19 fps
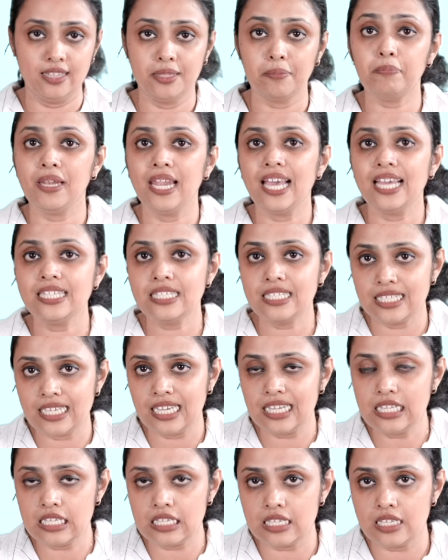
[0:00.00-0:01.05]
The plan
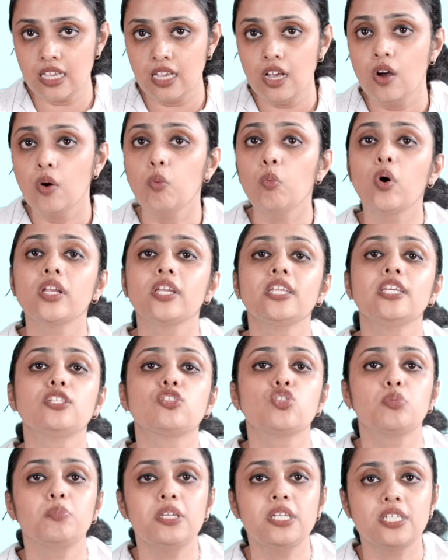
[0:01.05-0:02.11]
tells what
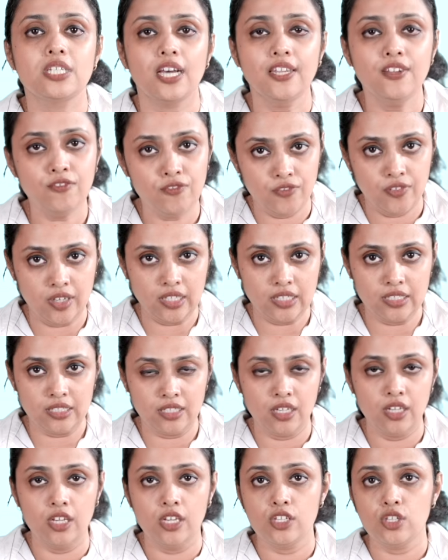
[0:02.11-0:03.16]
needs to be done
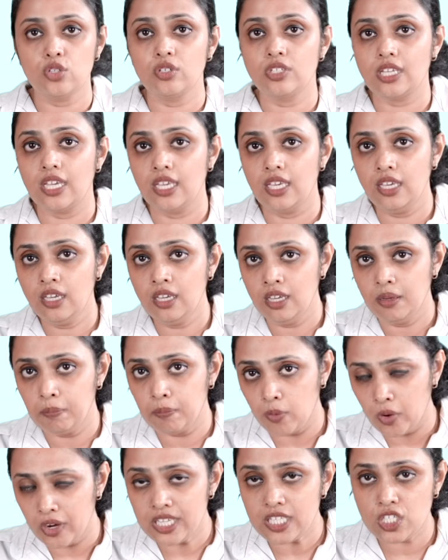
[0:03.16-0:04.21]
further. So taking
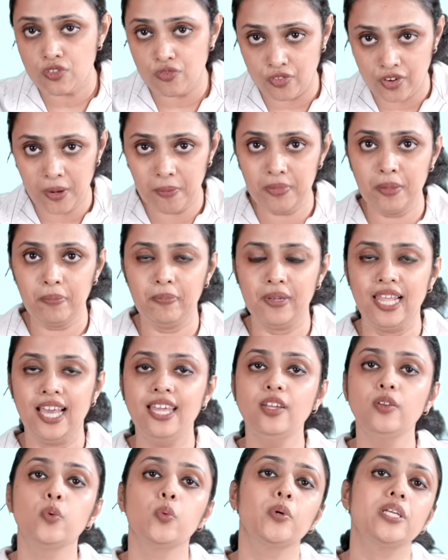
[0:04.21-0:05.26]
points from the
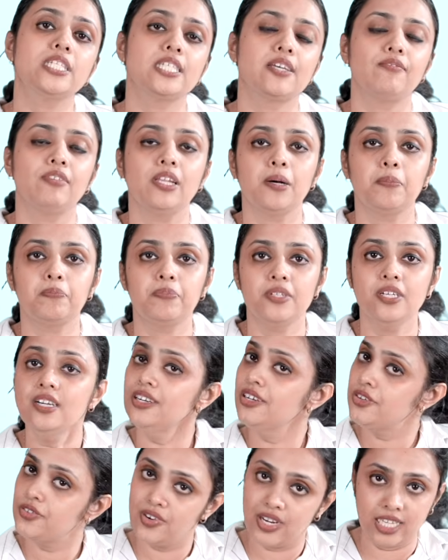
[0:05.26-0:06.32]
plan, we develop
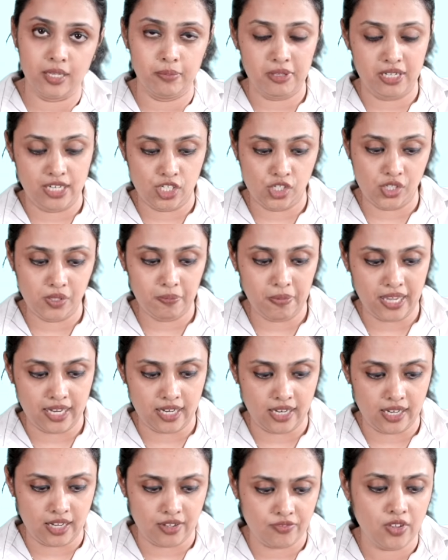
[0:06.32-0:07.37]
the recommendation
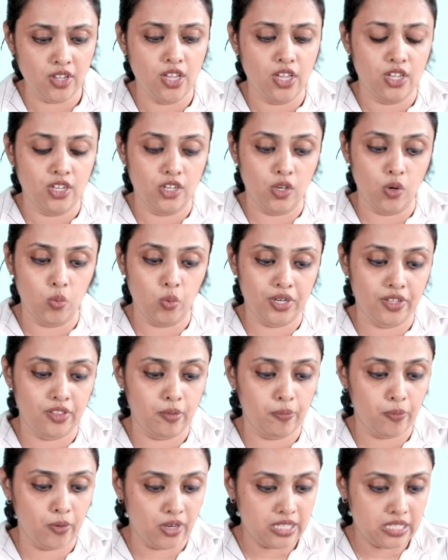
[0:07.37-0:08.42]
paragraph. Now what are
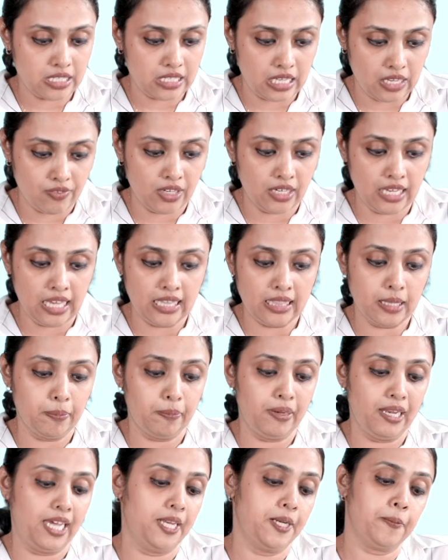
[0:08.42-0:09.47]
the points given in the
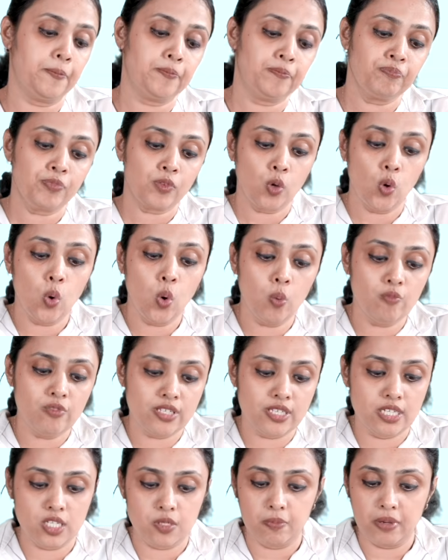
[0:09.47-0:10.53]
plan? Home
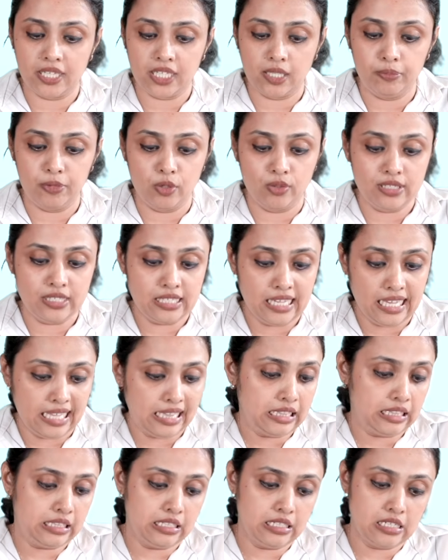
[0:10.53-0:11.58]
visits by community
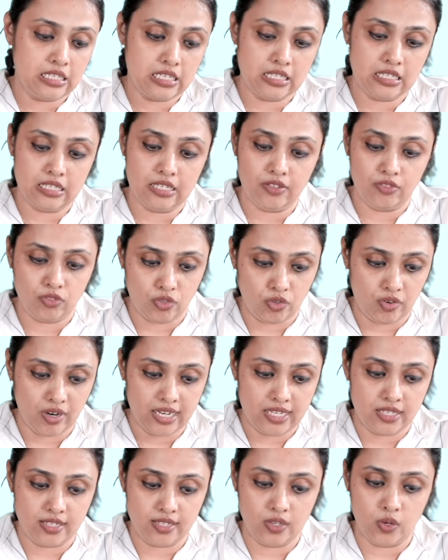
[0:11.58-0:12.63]
health nurse
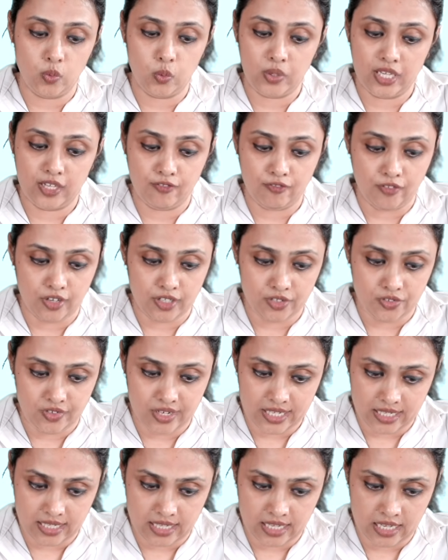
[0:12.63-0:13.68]
thrice a week for
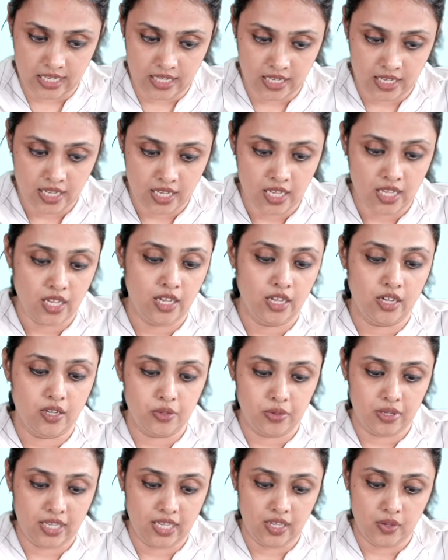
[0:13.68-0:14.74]
dressing.
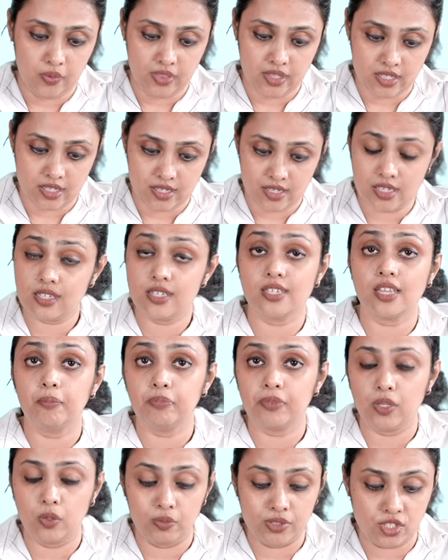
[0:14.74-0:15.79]
Okay, this is
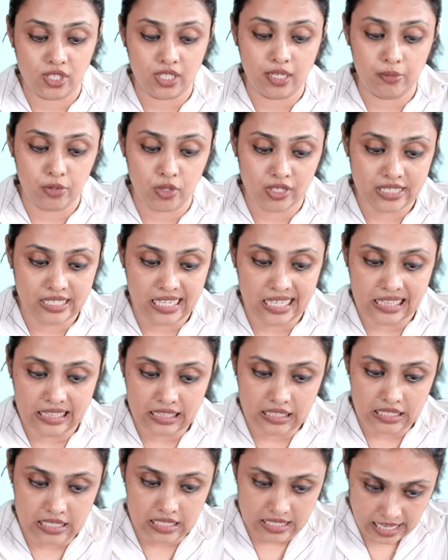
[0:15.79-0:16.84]
something which the community
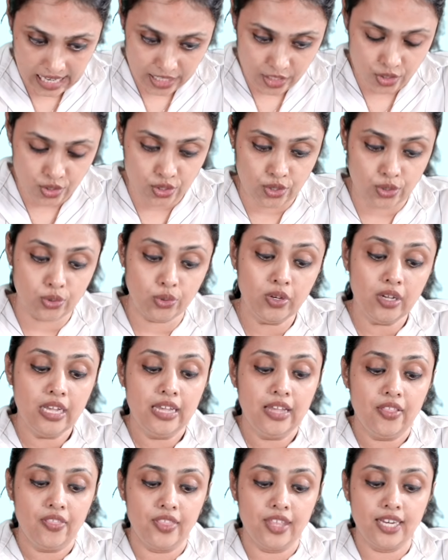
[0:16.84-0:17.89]
health nurse has to do.
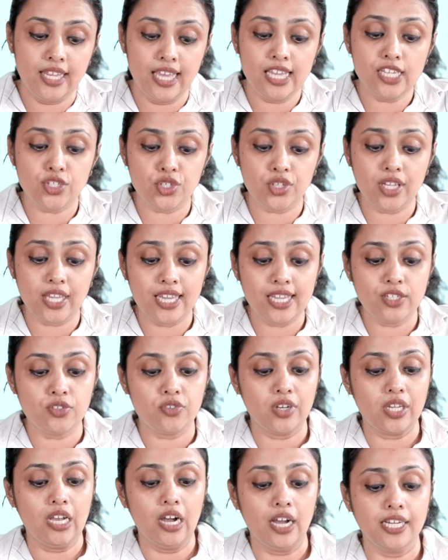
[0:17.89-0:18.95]
Then educate
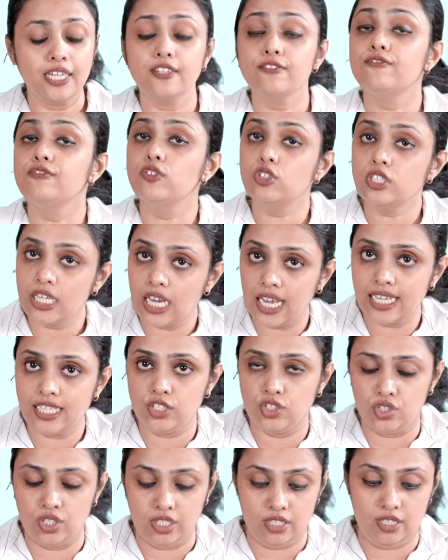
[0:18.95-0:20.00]
regarding food
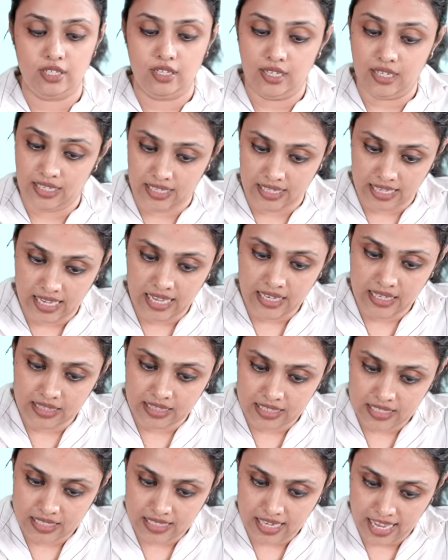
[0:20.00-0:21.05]
hygiene. Again,
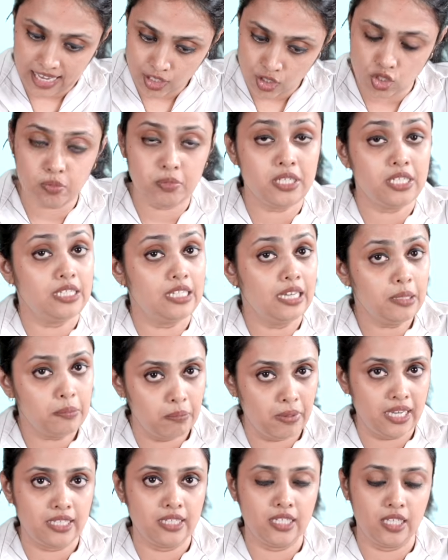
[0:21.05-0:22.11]
this has to be done
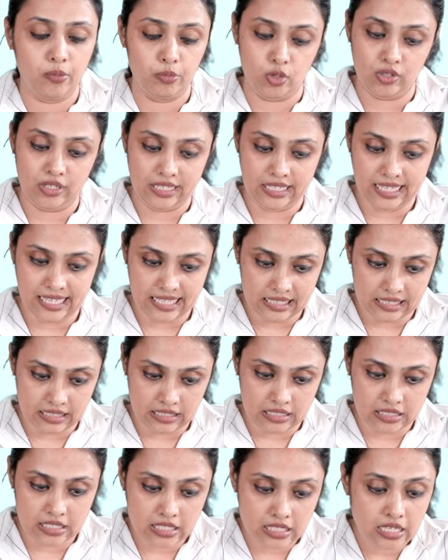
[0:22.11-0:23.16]
by the community health
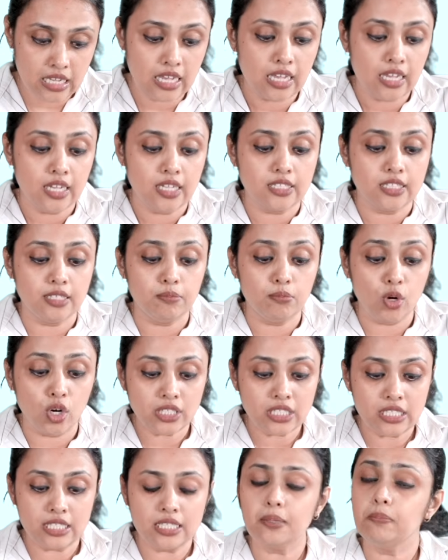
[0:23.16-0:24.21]
nurse. Then
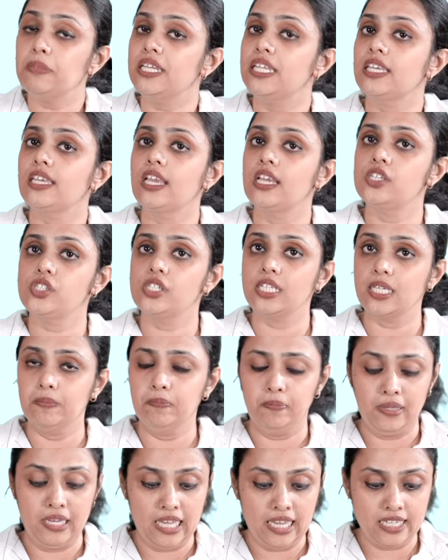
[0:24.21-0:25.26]
monitor medication
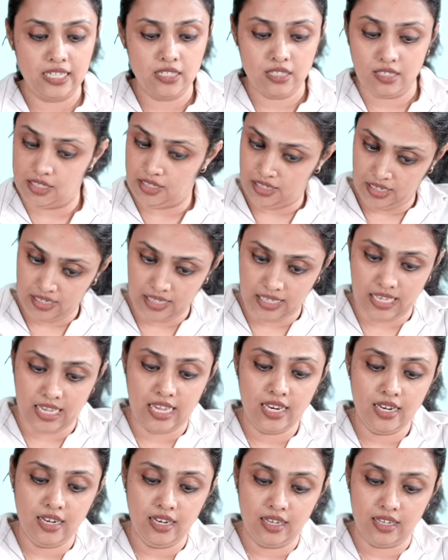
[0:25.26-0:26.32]
compliance.
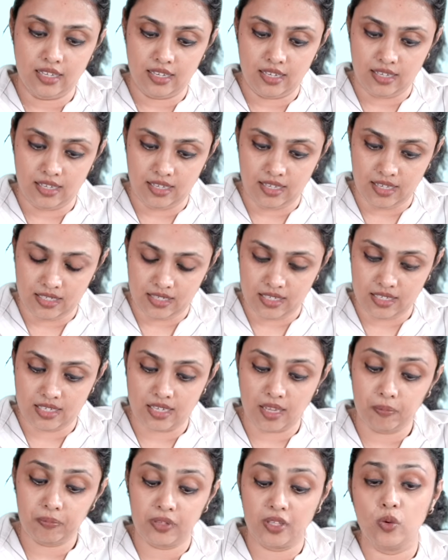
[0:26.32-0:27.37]
Again, it is
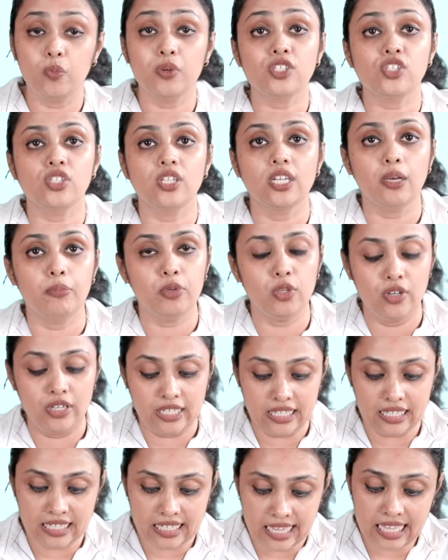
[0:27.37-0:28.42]
something which the
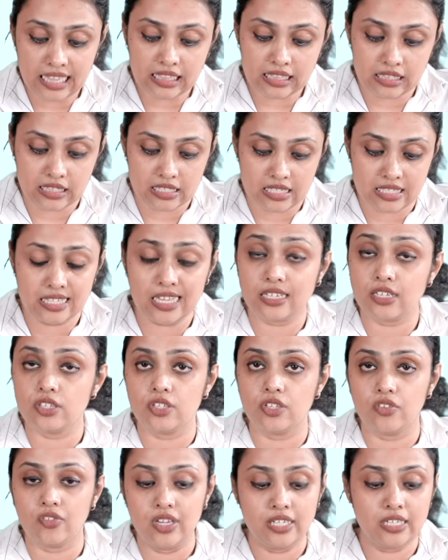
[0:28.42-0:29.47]
community health nurse, that is
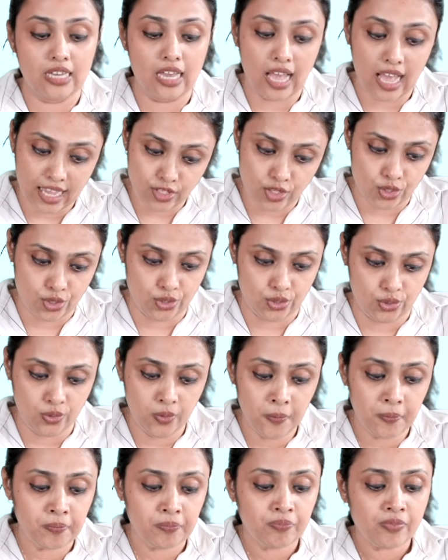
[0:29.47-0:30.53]
the reader, has to
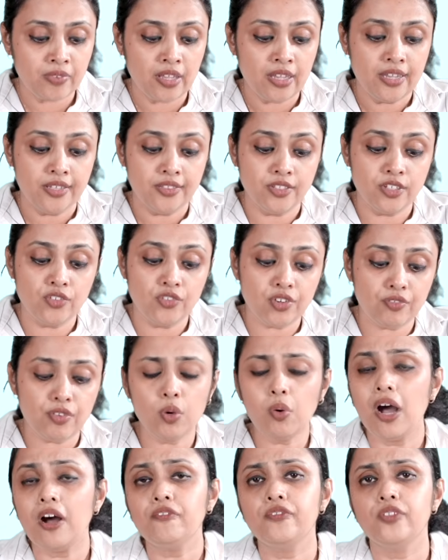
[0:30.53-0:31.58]
do. Then
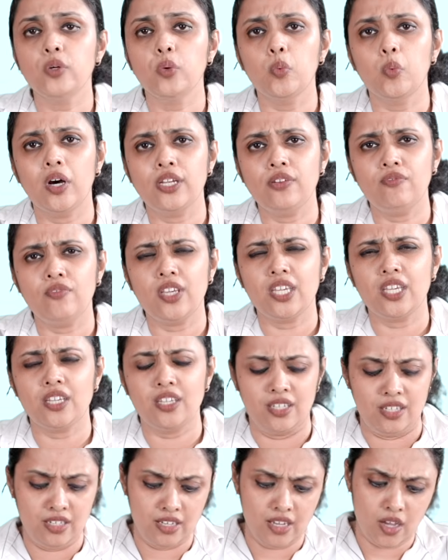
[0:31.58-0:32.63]
review after 1 week.
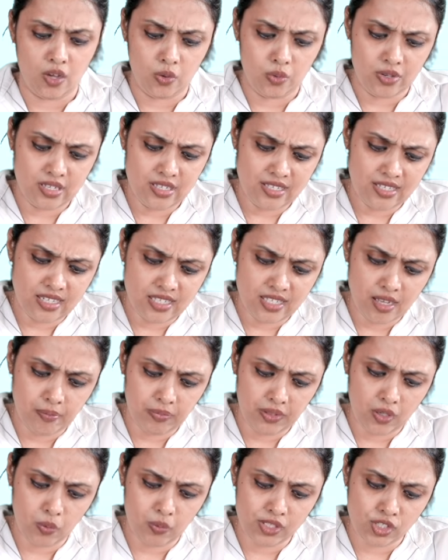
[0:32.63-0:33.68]
Now, is that
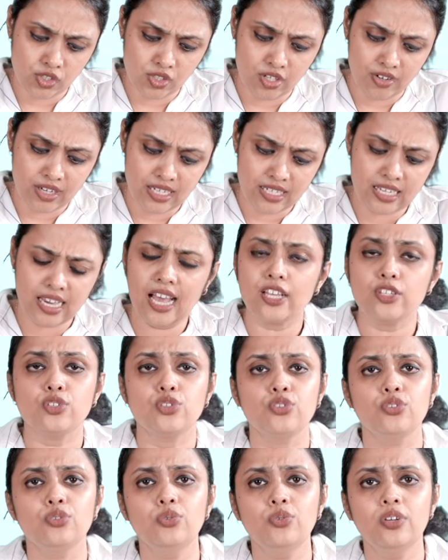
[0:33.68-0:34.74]
something which the reader has
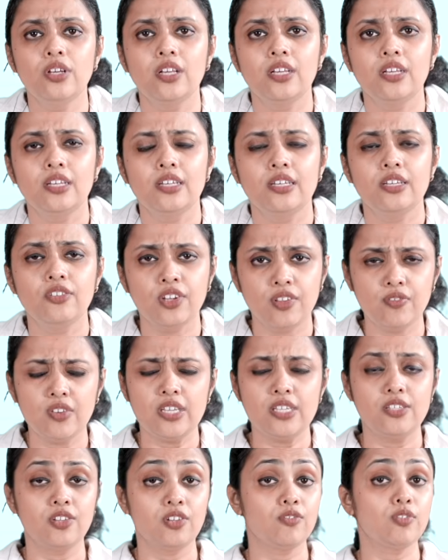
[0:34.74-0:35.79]
to do?
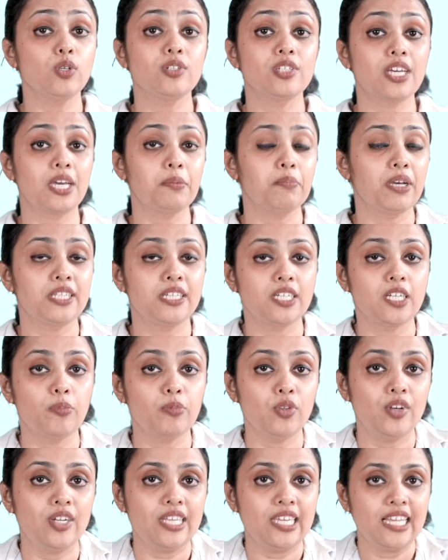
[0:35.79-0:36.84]
Is the review done by the
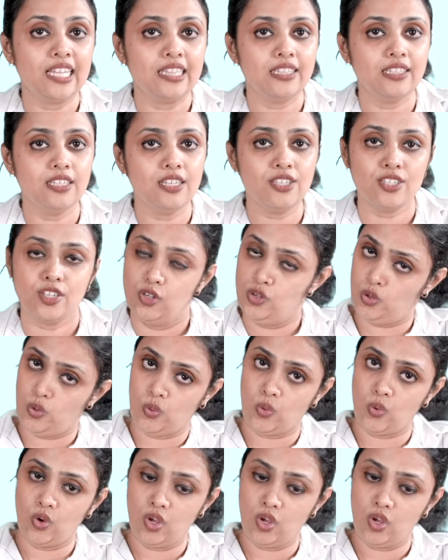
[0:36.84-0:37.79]
community health nurse? No.